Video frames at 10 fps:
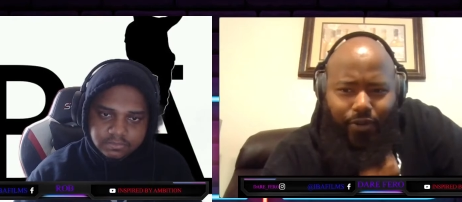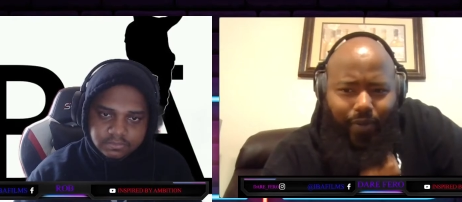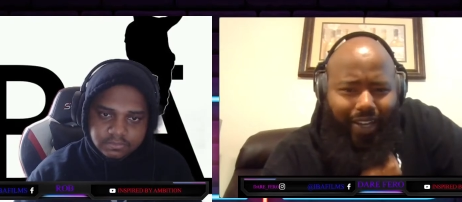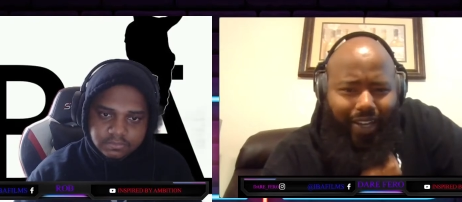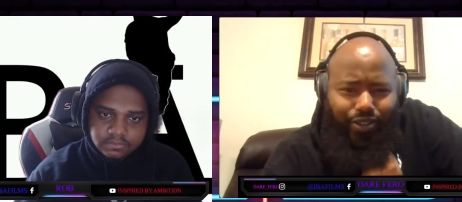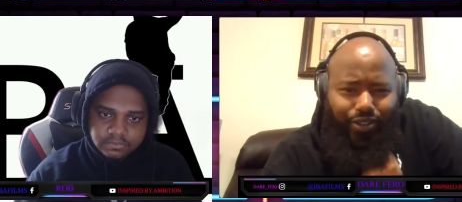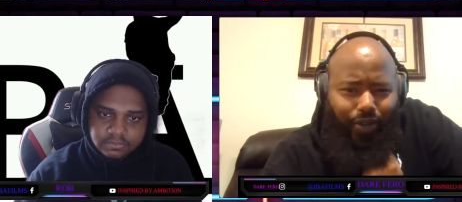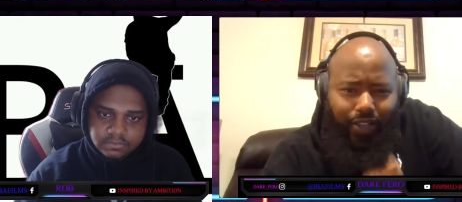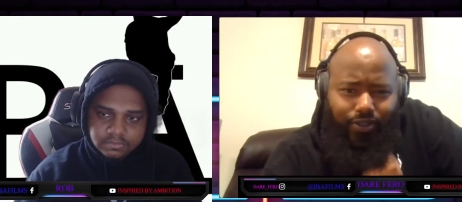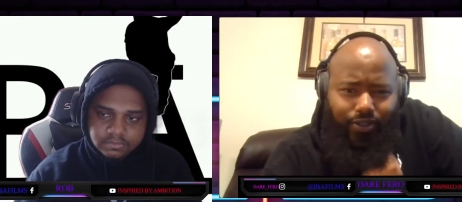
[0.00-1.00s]
Speaker 1: Payne do
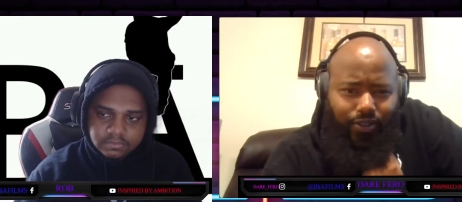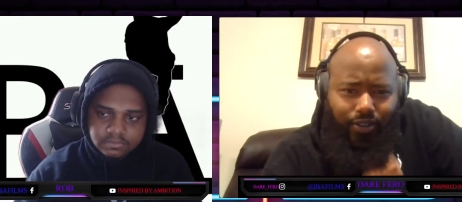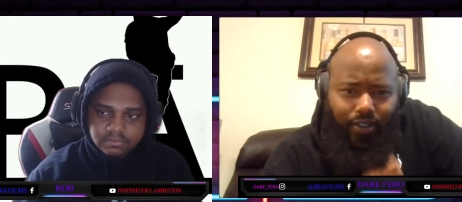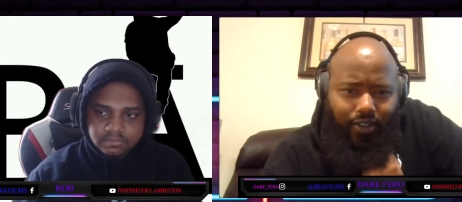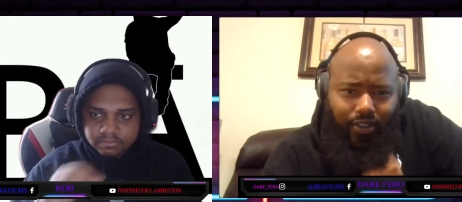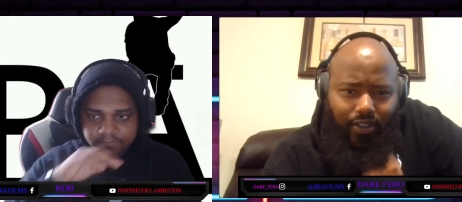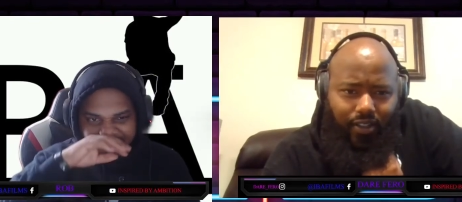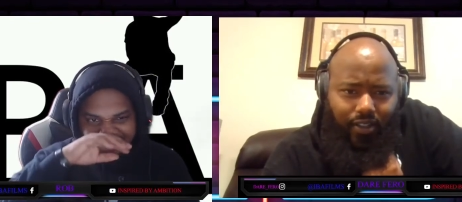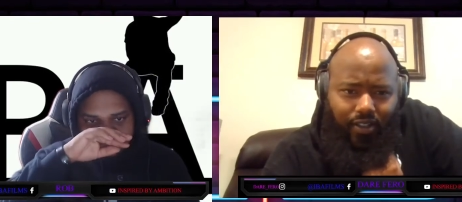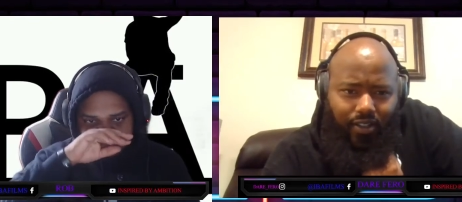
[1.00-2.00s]
that to you, dog.
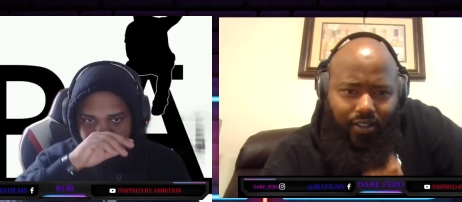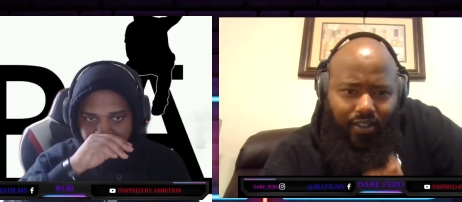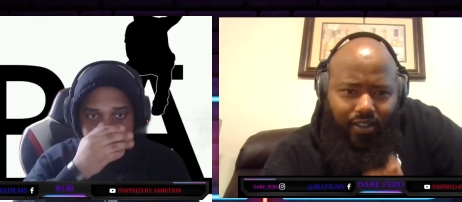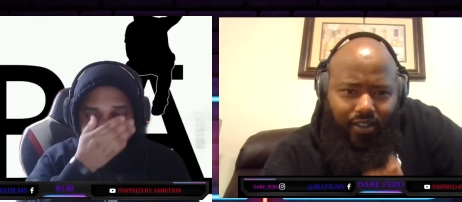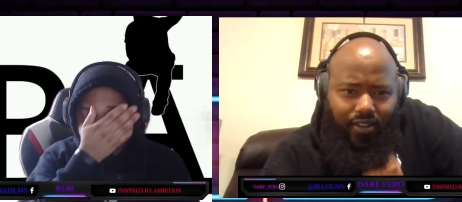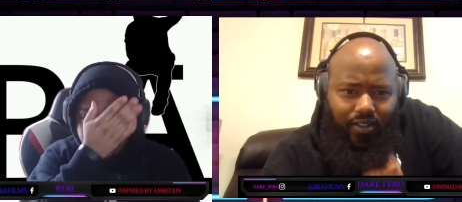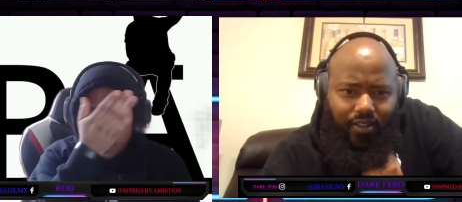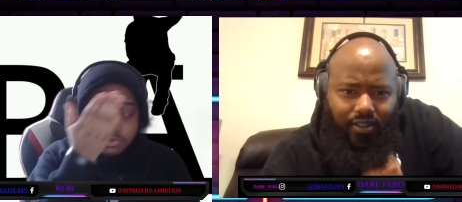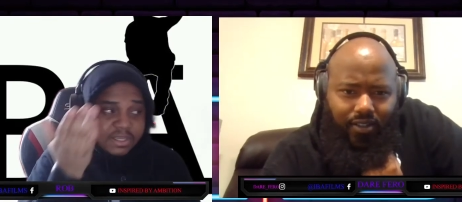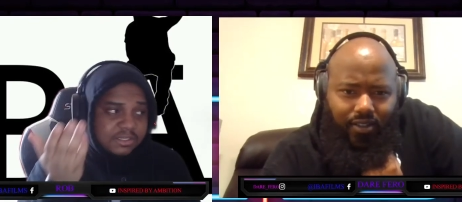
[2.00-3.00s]
Speaker 2: He was
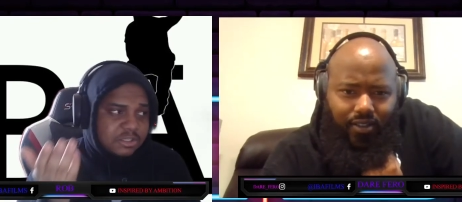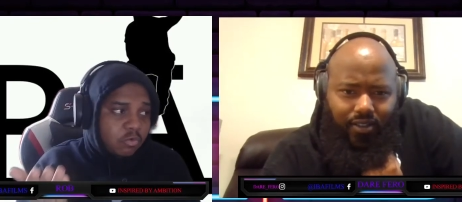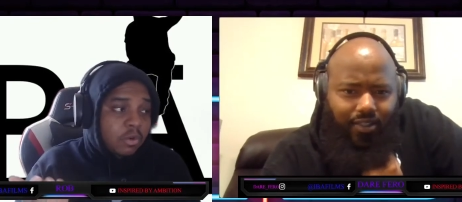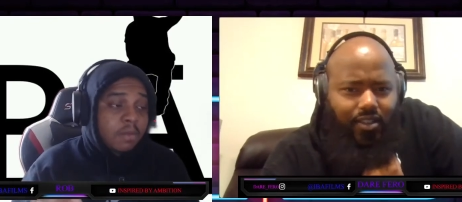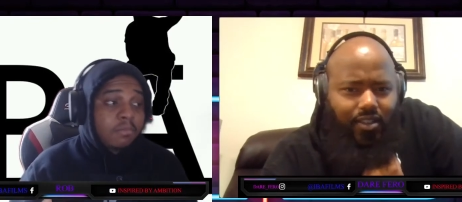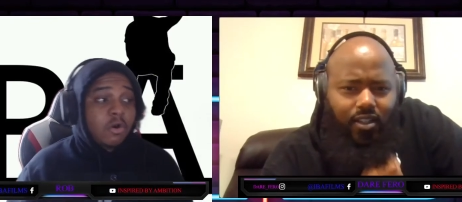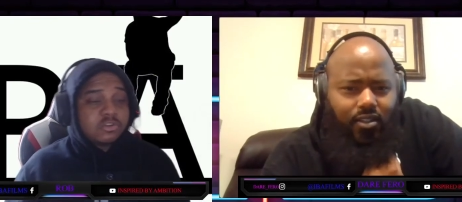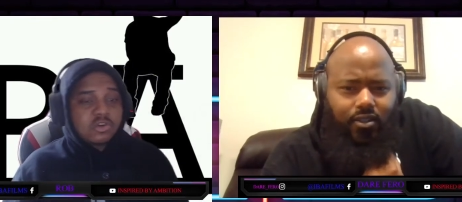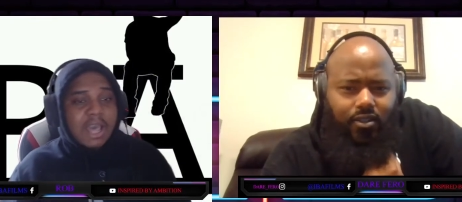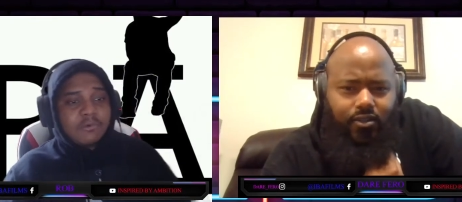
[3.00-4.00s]
getting to the bro. So
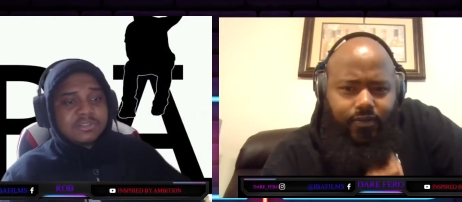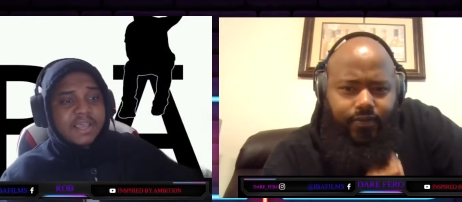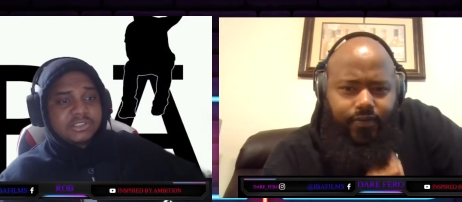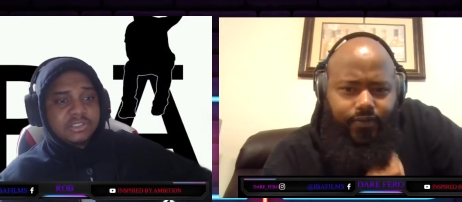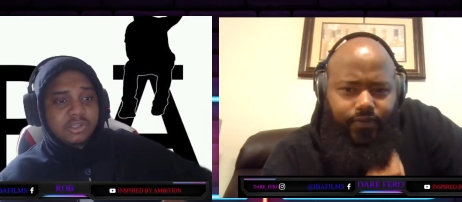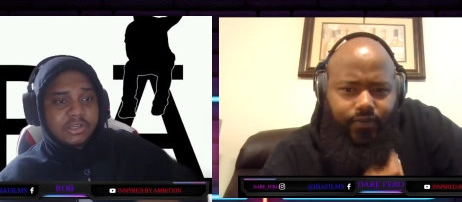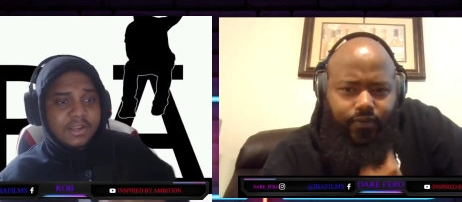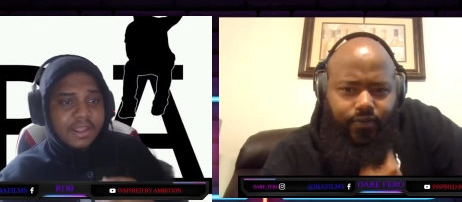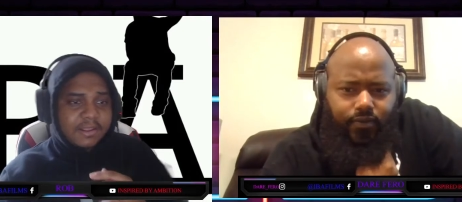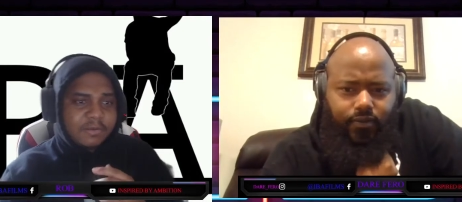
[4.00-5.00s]
I was actually looking at
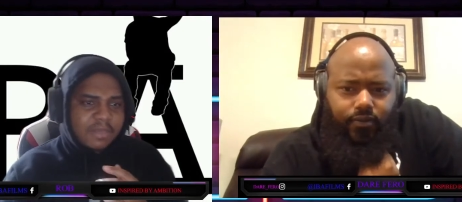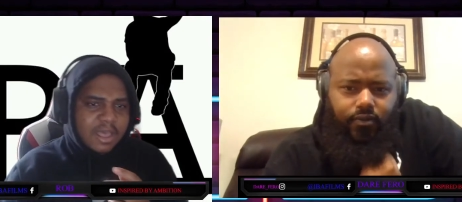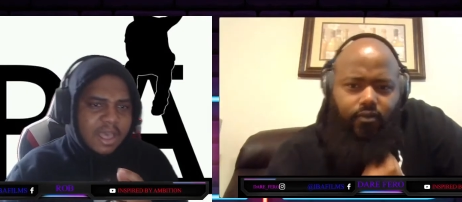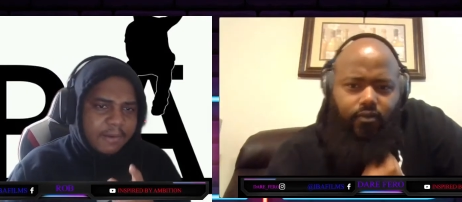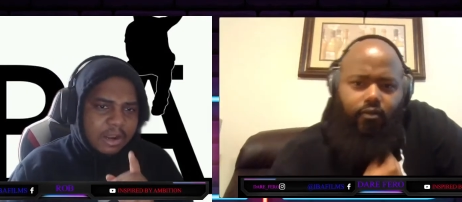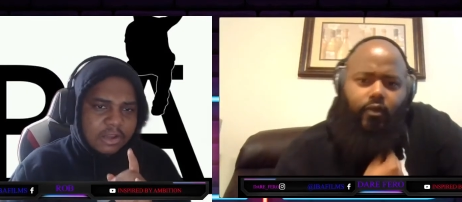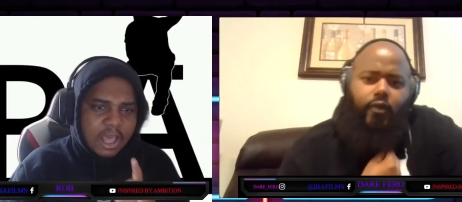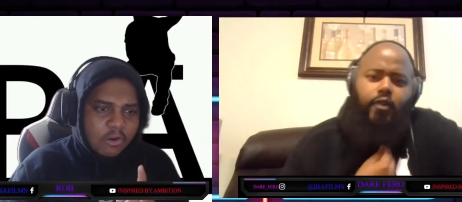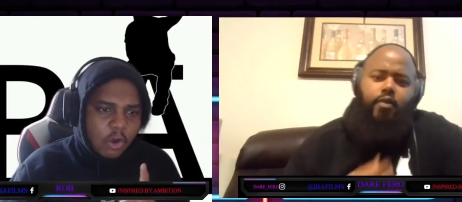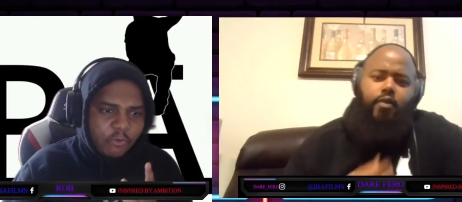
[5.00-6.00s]
him.
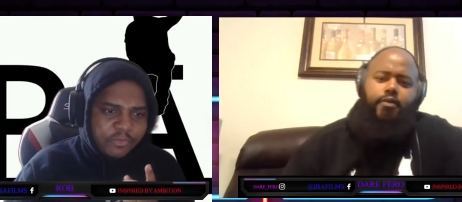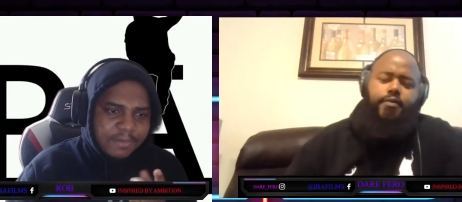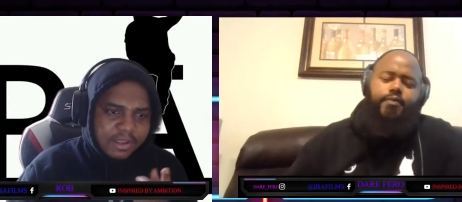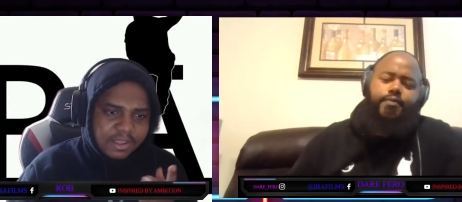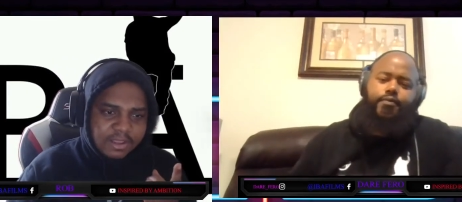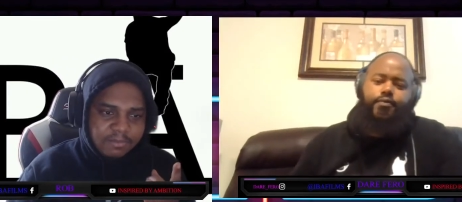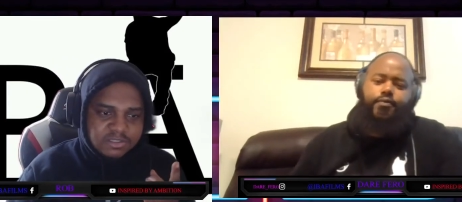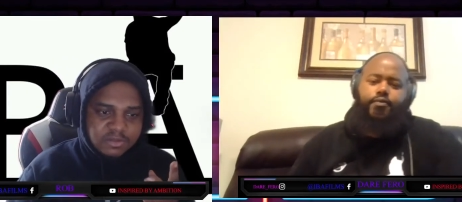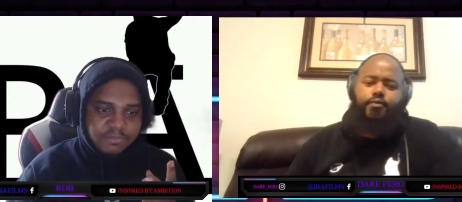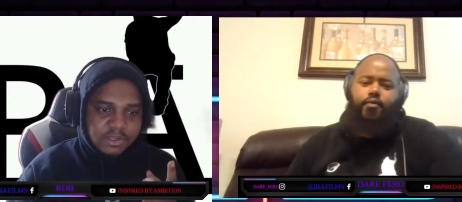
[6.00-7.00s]
Hopefully, I'm not getting him mixed up
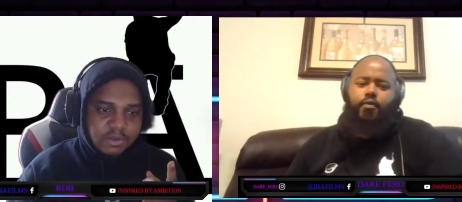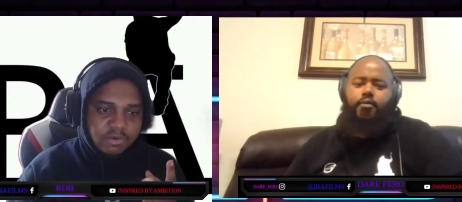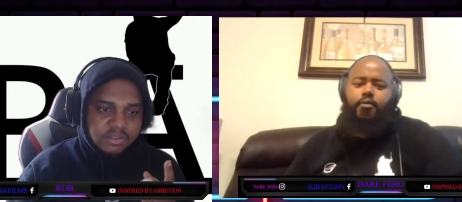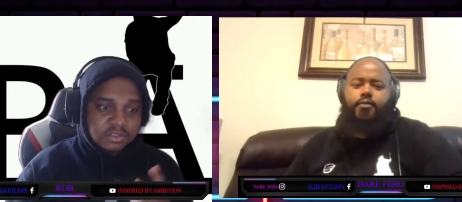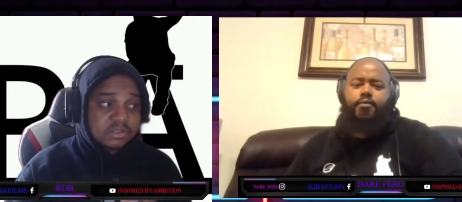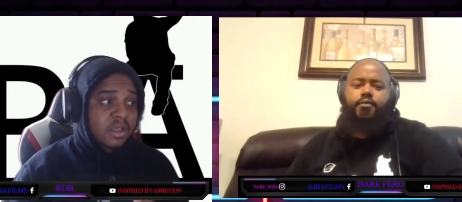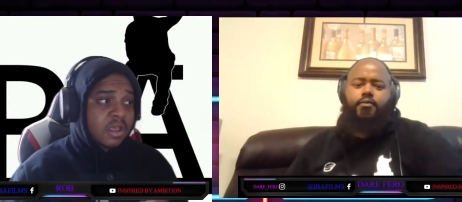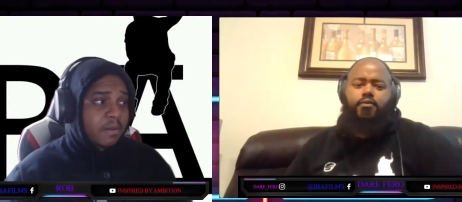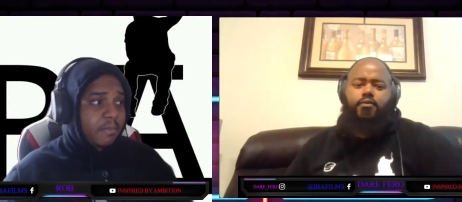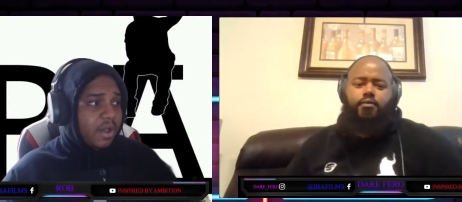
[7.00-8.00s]
with Mikel Bridges.
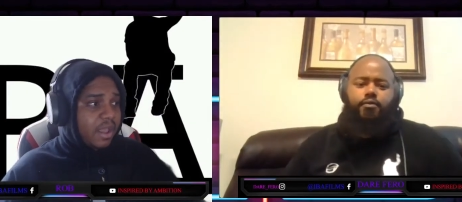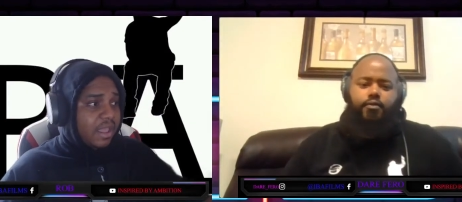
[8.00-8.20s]
But